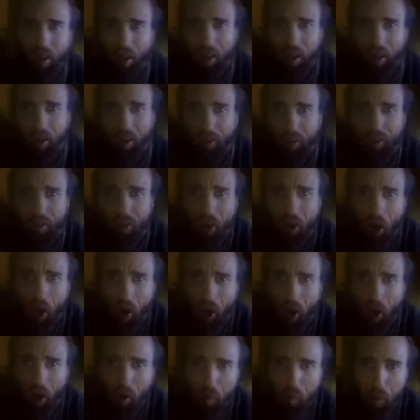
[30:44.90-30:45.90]
this
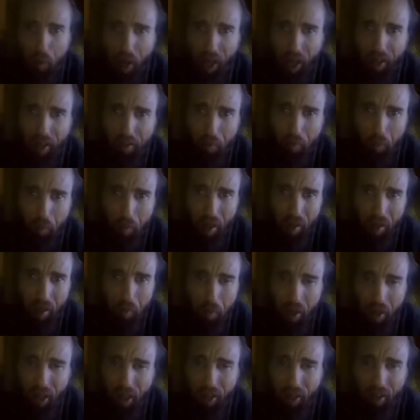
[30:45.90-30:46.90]
dark path many,
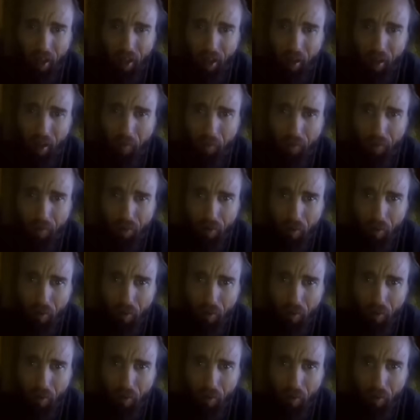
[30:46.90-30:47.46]
many times.